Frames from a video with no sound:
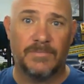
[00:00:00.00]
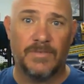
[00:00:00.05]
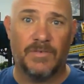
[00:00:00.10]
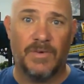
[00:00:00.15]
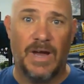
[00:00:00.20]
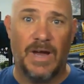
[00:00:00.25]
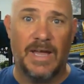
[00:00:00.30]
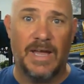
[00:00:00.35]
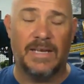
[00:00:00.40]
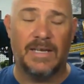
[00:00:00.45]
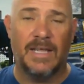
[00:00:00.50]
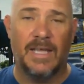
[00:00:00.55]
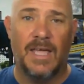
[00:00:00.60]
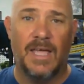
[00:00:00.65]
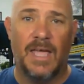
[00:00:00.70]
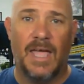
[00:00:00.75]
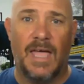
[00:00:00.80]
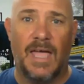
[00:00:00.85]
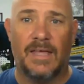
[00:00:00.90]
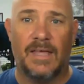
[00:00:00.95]
right?
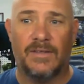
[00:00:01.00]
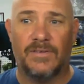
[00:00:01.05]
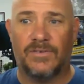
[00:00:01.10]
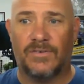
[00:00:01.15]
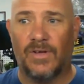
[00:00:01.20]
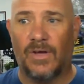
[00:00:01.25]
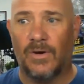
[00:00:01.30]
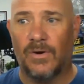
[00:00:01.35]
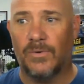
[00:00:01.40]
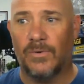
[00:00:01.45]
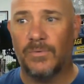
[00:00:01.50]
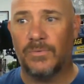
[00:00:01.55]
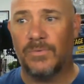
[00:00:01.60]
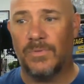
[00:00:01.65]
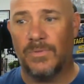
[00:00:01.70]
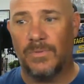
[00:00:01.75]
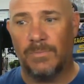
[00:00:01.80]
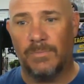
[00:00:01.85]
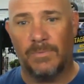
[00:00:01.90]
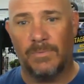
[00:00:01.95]
And so
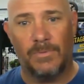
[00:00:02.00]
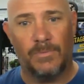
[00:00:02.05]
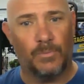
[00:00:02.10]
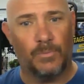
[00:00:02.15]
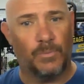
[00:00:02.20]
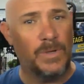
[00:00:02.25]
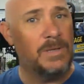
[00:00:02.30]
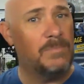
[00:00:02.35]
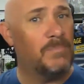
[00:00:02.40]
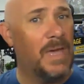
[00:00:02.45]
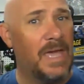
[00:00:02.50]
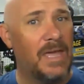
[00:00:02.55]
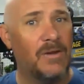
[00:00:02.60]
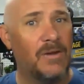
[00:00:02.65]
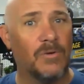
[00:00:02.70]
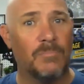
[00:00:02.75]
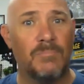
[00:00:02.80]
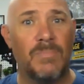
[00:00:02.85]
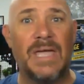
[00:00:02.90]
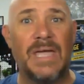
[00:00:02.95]
we may
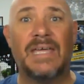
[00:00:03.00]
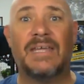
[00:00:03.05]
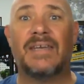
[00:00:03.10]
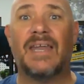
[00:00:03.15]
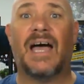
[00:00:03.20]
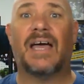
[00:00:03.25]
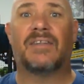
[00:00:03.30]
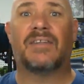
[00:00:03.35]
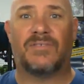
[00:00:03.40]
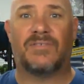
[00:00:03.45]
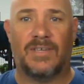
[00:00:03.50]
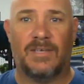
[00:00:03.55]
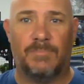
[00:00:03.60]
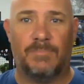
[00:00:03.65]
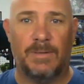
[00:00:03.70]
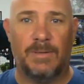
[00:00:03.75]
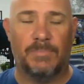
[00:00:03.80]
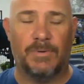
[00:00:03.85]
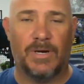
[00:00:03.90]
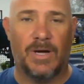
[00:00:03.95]
or may not see
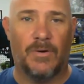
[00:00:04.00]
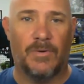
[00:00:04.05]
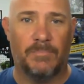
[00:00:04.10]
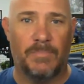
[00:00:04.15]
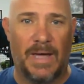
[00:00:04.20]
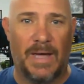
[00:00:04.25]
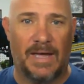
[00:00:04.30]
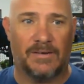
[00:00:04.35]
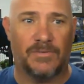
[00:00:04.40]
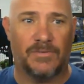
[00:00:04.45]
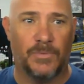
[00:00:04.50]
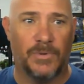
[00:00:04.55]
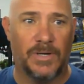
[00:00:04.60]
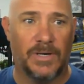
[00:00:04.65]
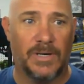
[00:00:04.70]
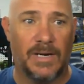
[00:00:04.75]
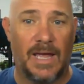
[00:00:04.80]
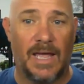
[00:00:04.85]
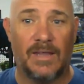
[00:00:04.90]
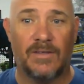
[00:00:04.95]
people going back to
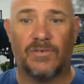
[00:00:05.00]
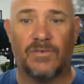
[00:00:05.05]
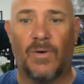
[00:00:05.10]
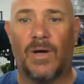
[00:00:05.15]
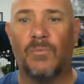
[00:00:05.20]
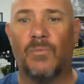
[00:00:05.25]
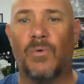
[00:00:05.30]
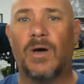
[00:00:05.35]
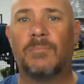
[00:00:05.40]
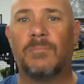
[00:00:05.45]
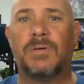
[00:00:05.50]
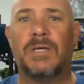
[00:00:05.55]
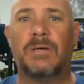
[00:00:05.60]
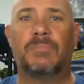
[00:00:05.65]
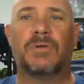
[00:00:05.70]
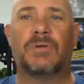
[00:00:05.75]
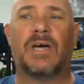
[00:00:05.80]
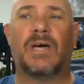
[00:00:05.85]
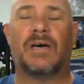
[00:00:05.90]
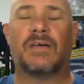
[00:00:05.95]
work. And so I want people to